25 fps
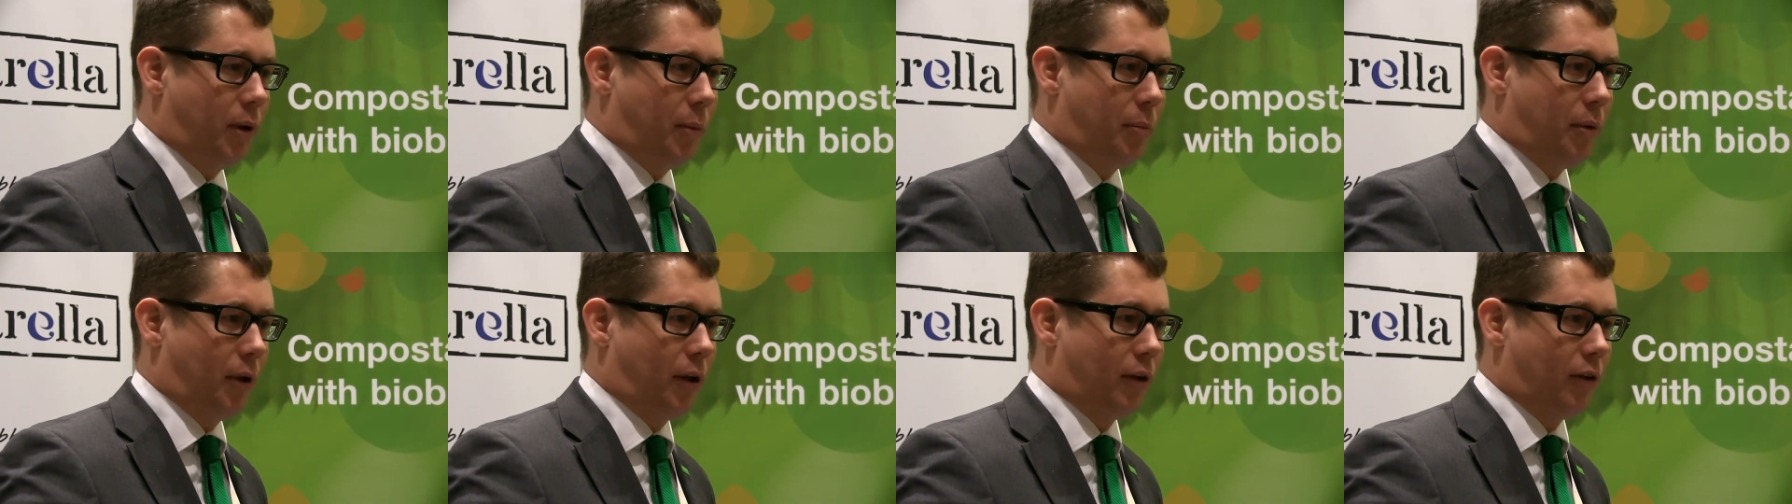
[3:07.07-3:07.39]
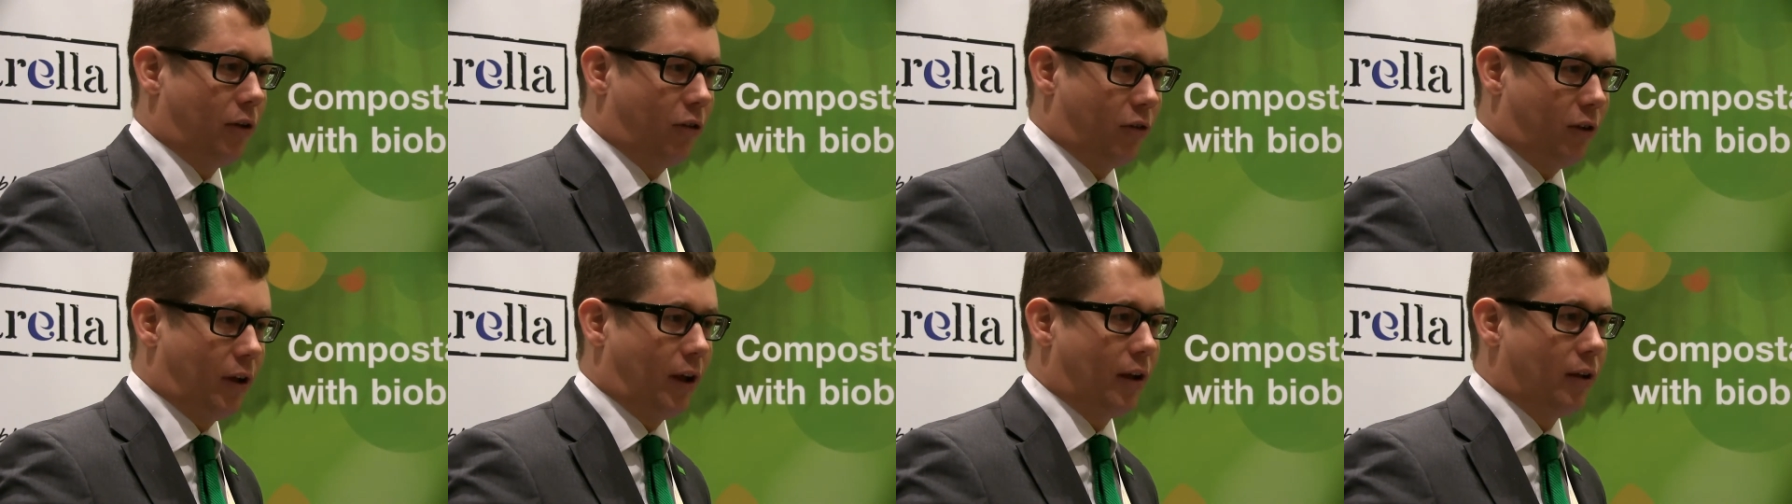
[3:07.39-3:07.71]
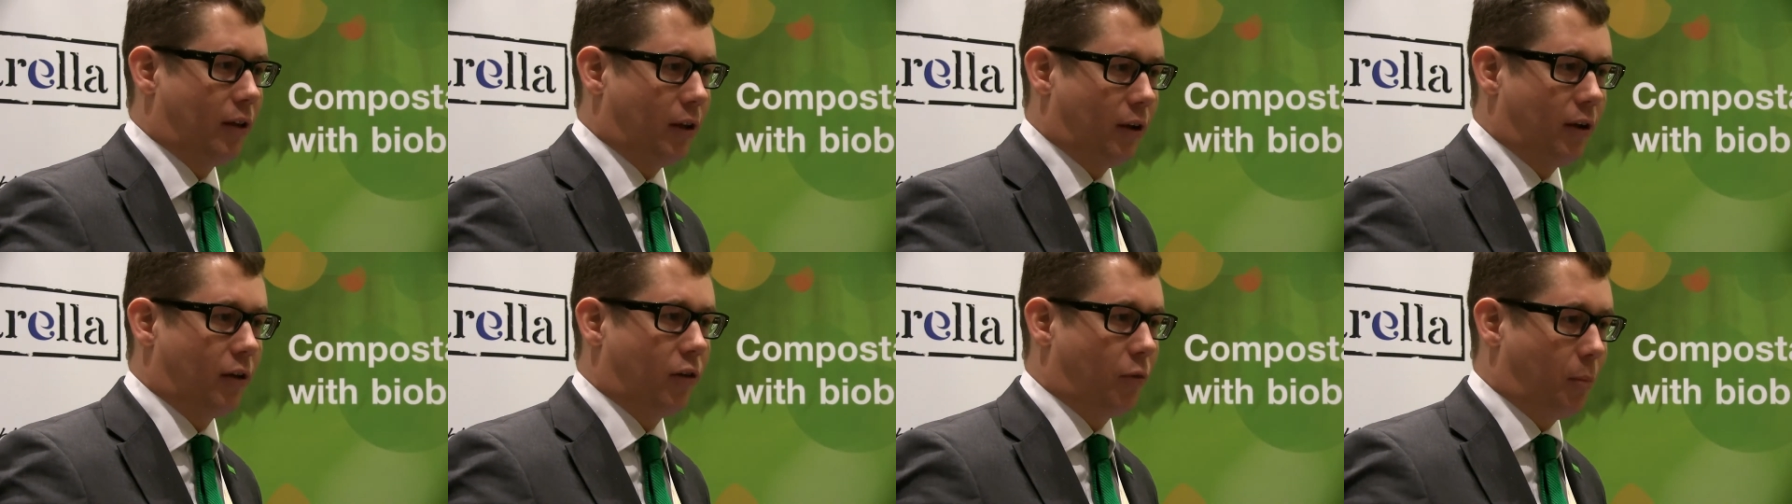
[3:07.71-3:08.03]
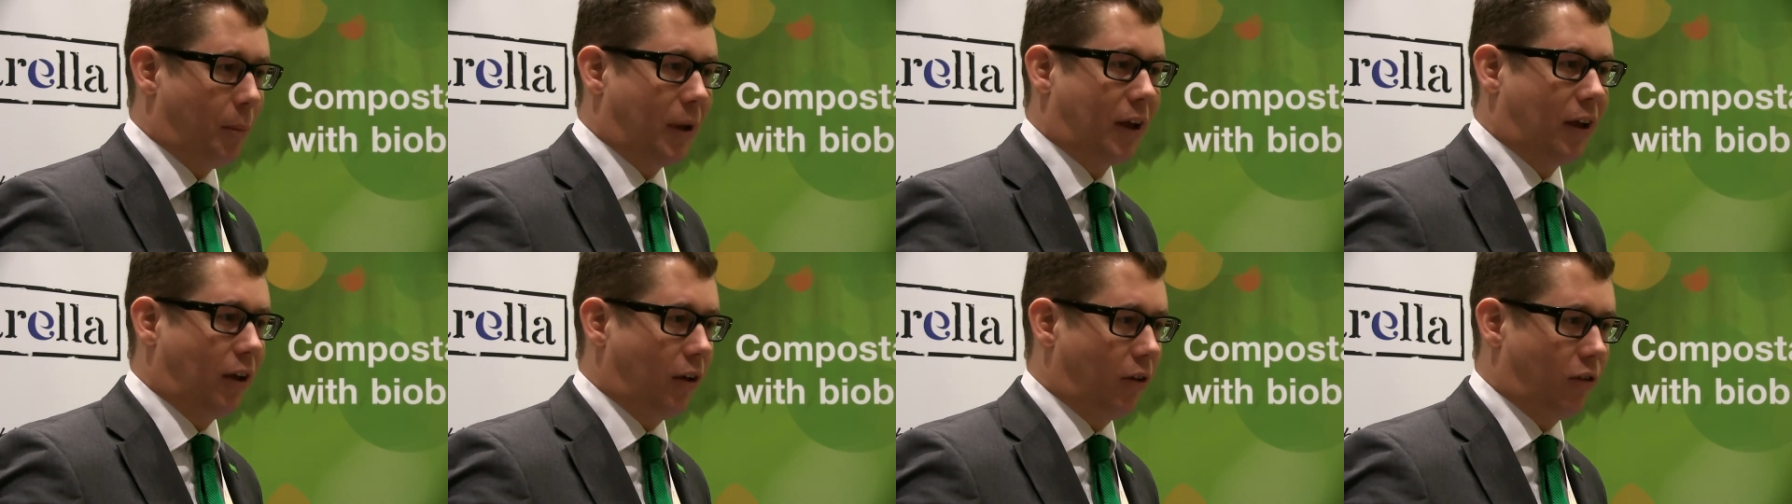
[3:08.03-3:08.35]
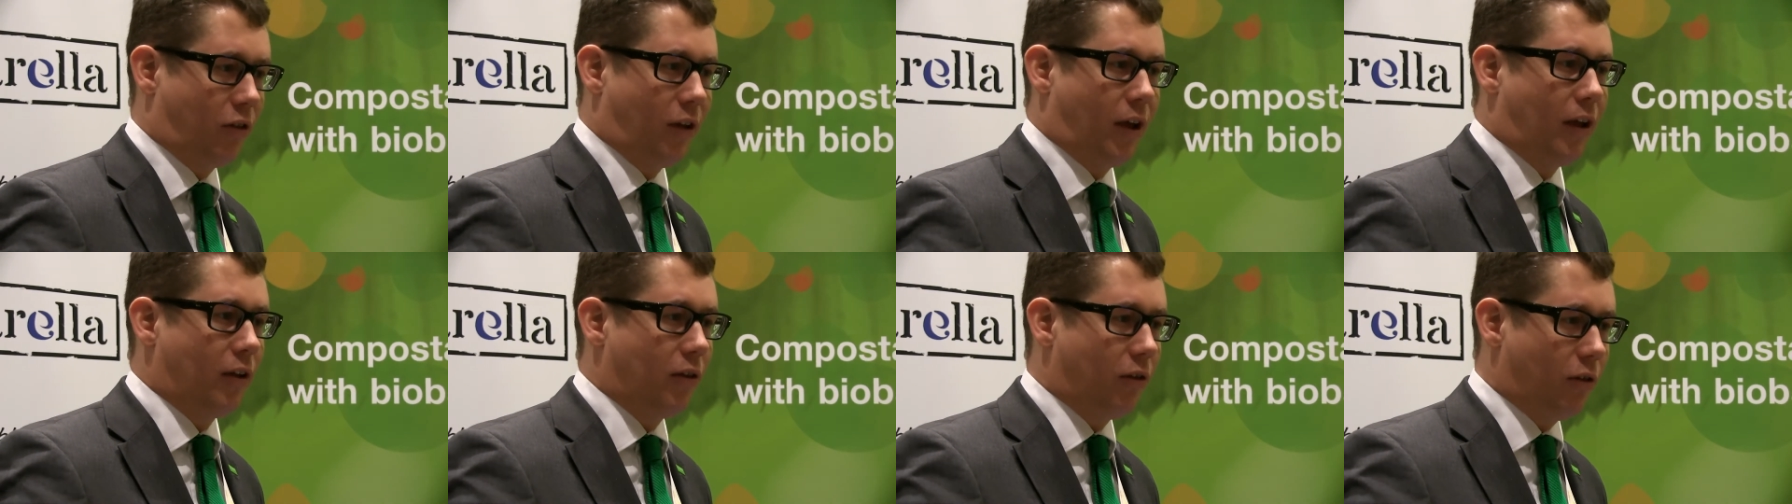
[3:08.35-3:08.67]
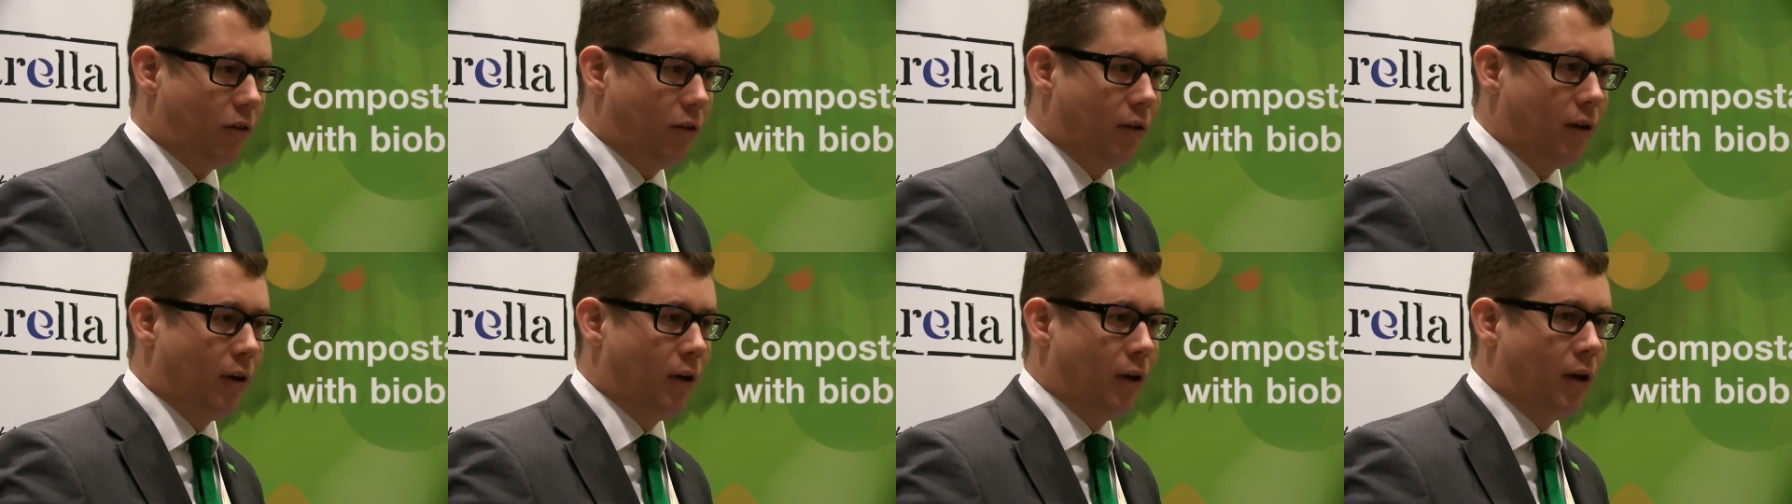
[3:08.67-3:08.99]
People understand that it's making
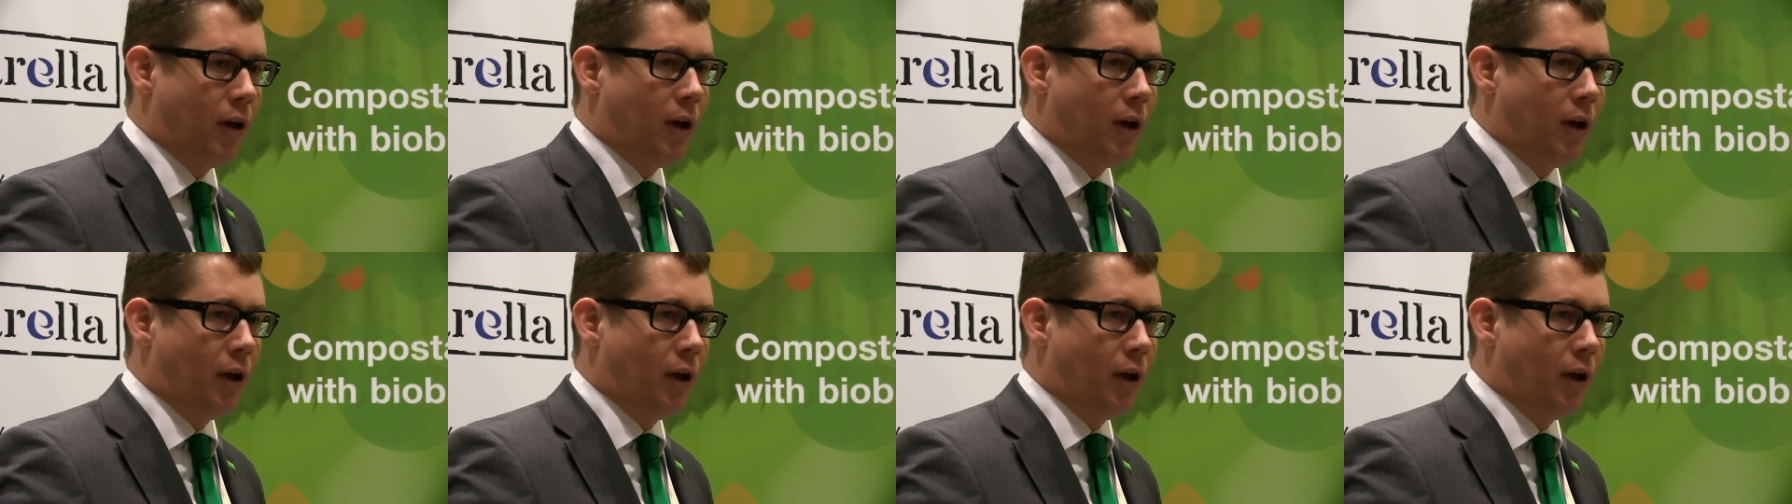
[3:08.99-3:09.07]
sense,